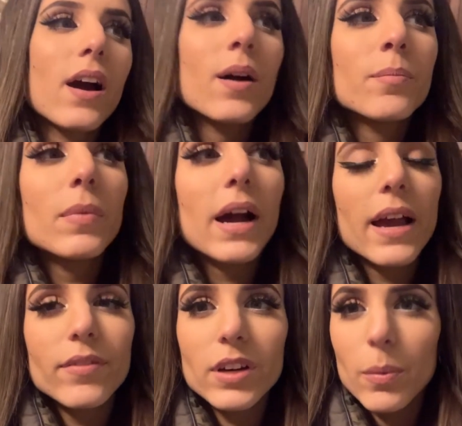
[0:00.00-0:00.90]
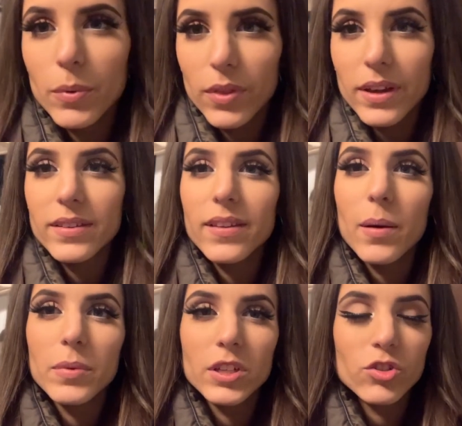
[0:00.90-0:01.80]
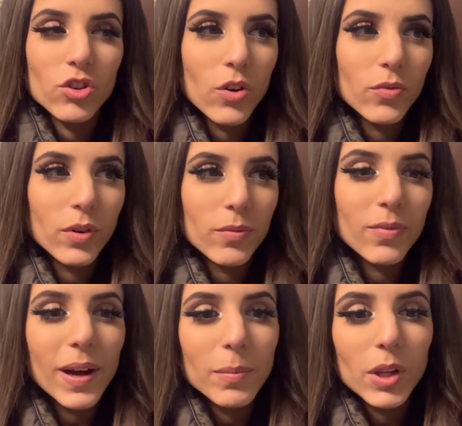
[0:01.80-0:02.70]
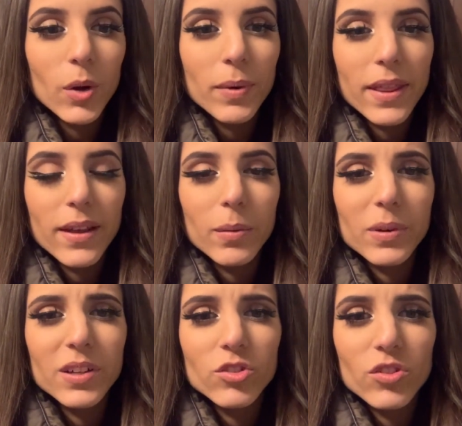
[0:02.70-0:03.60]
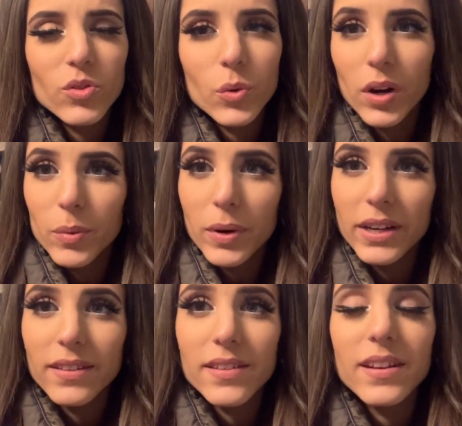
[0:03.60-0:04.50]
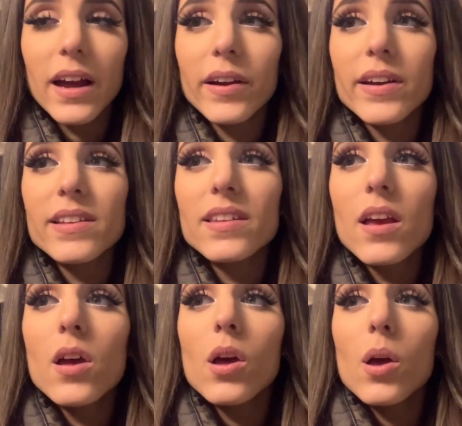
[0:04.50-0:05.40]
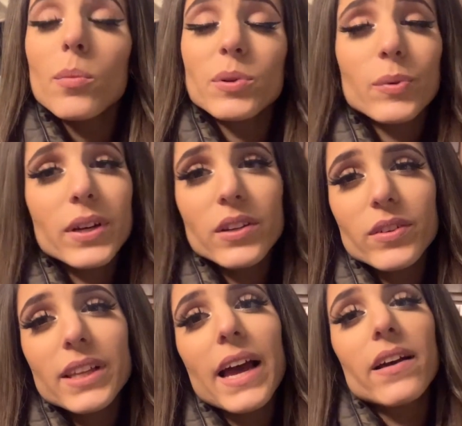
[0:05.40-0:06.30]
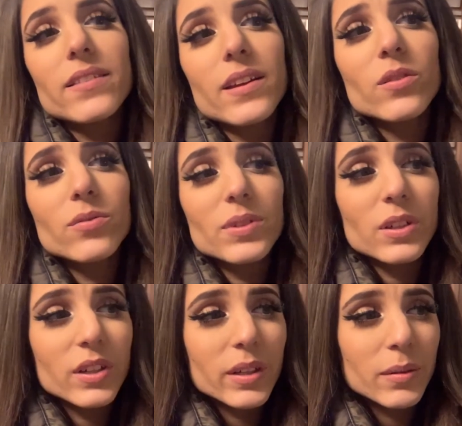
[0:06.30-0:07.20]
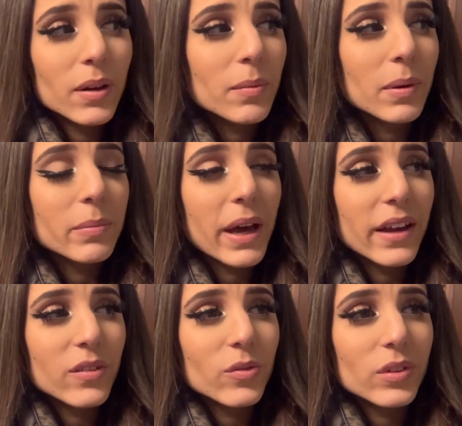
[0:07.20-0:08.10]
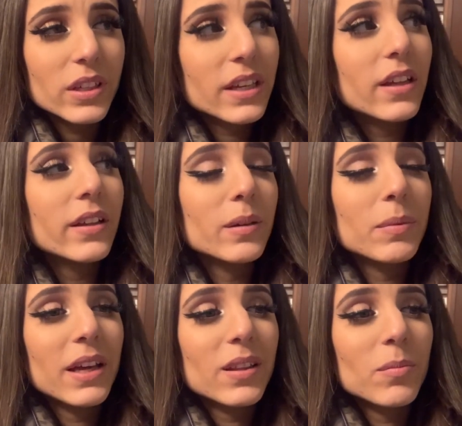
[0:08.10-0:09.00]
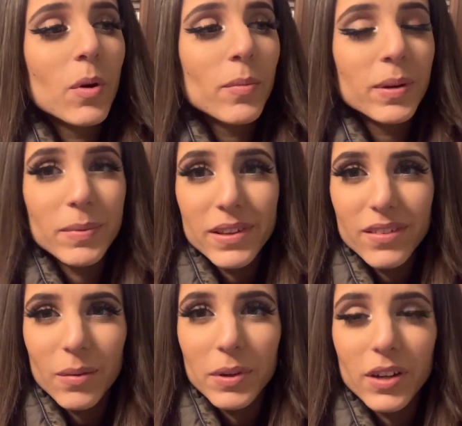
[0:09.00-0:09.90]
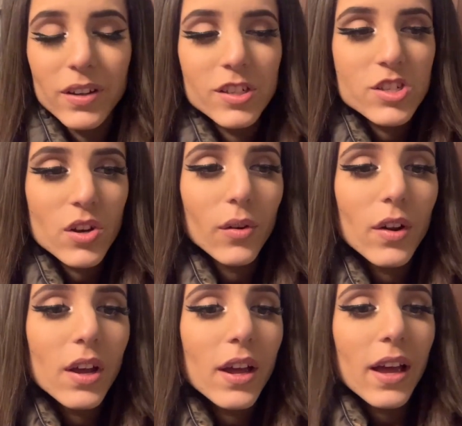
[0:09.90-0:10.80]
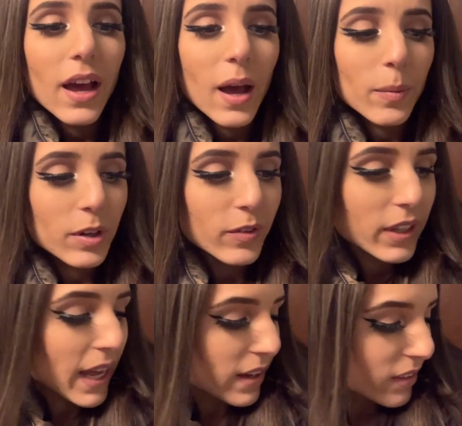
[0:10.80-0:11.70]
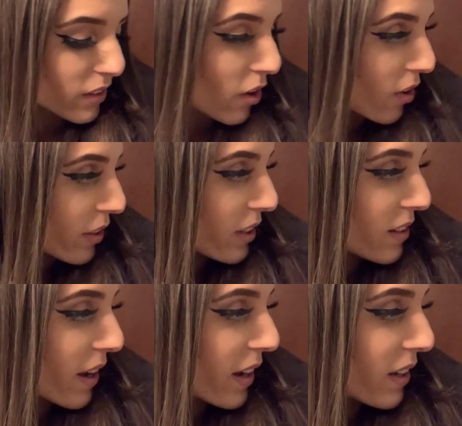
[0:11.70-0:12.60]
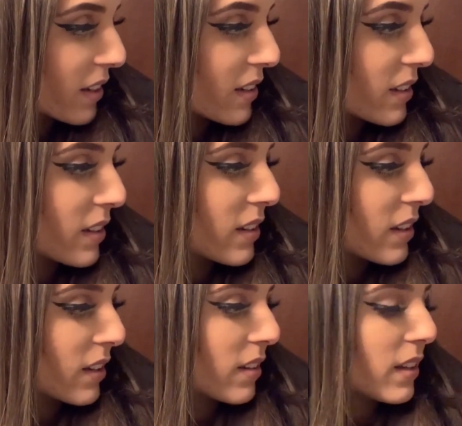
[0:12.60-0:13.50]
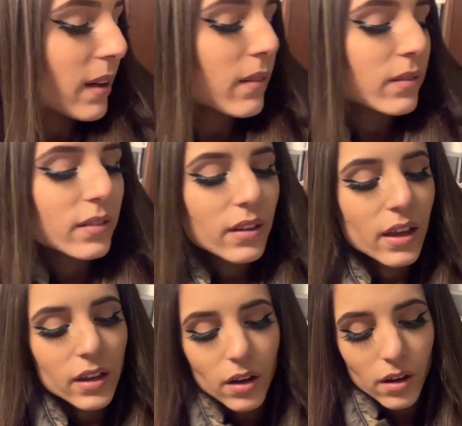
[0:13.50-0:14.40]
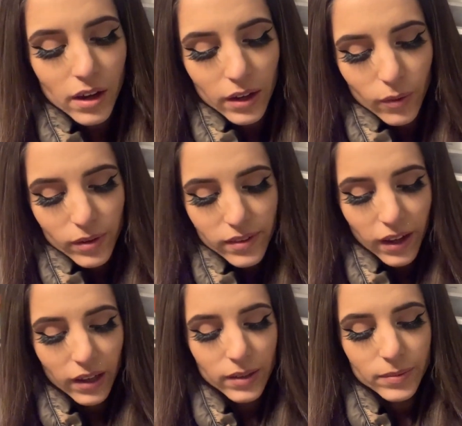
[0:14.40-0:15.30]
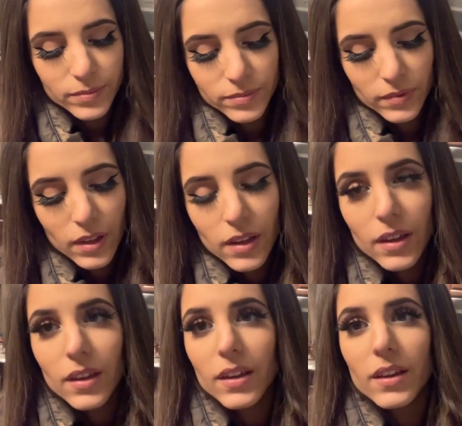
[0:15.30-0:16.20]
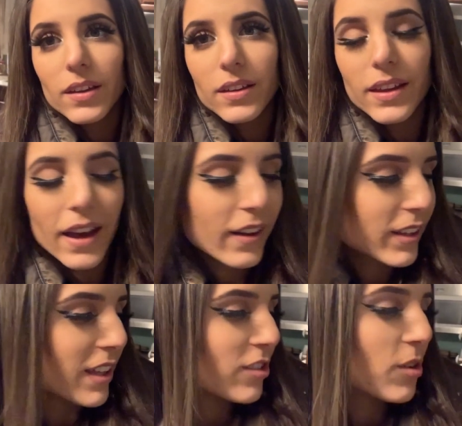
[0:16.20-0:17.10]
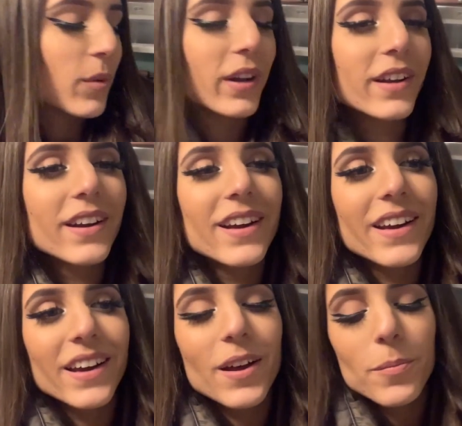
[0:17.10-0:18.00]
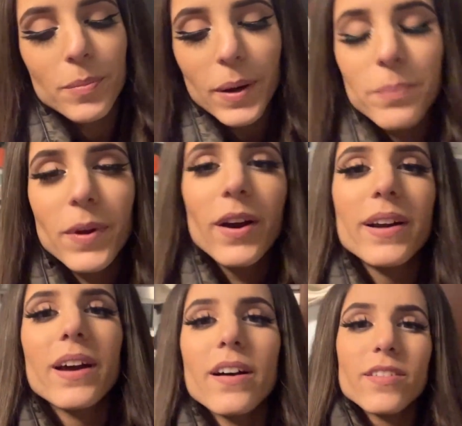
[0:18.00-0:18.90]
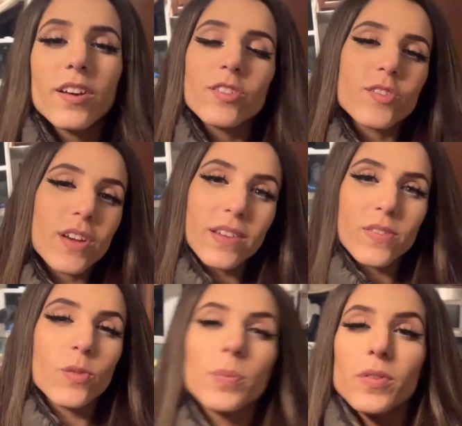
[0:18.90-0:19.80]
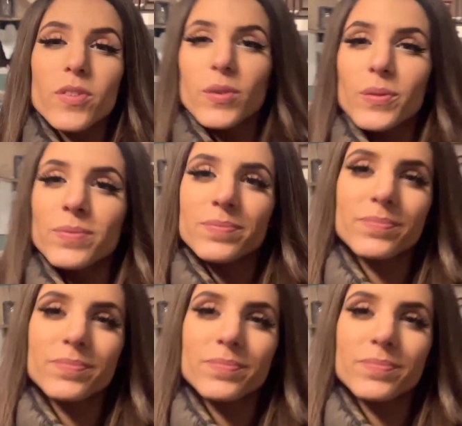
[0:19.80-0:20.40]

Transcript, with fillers: Um, I have a couple things that I'm gonna show from Five Below, but I think I'm gonna just do it on the Pregnancy Diaries. But we're gonna relax. I don't feel good. My back is really killing me at the moment and my stomach hurts. So I'm gonna relax and call it a day. Back. Yep, hang, hang on plastic knife? Yeah, I'll get you one. But all right, I'll talk to you guys super soon.